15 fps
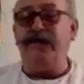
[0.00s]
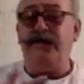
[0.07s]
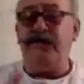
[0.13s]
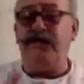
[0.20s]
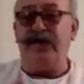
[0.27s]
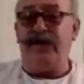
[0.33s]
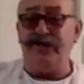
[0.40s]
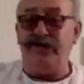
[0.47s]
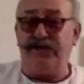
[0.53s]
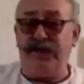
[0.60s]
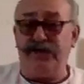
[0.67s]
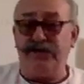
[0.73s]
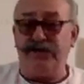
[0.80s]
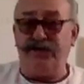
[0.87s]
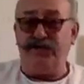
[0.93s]
your
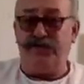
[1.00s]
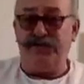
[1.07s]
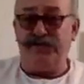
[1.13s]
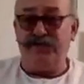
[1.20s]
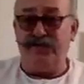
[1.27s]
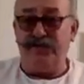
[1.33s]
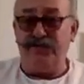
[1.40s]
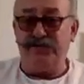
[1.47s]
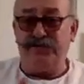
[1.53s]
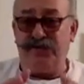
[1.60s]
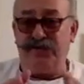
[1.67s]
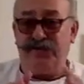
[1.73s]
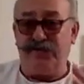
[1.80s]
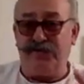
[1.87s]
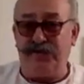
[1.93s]
interest and your pursuits
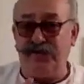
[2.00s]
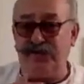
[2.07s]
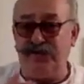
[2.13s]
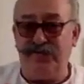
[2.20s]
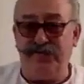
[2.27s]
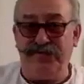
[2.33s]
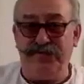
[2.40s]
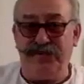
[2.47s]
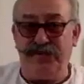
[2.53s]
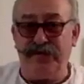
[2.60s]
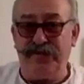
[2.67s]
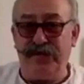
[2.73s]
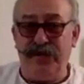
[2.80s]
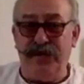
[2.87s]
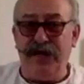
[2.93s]
with the Krishna movement
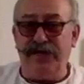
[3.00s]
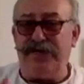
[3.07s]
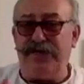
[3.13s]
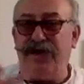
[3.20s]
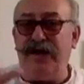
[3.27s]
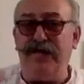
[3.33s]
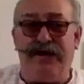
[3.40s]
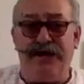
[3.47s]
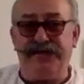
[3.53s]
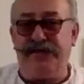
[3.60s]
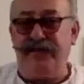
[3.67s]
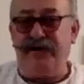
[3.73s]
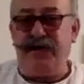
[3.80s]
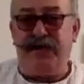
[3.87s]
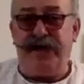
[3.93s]
side by
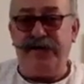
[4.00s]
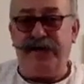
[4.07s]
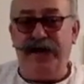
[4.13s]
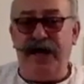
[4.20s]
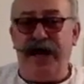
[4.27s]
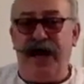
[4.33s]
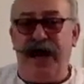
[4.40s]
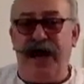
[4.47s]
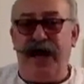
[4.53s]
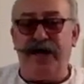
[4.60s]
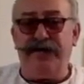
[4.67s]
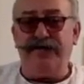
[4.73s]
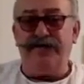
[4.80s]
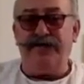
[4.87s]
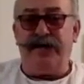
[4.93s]
side,
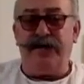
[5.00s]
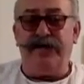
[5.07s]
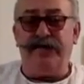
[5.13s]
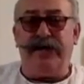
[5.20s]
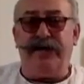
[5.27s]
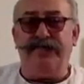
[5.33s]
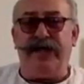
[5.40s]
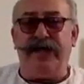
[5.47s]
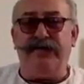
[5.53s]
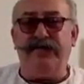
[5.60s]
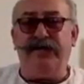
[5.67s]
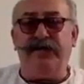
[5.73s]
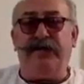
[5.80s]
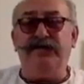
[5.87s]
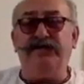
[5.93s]
and then
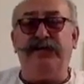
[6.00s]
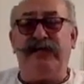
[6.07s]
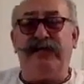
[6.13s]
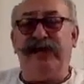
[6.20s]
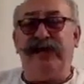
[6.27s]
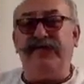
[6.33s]
because then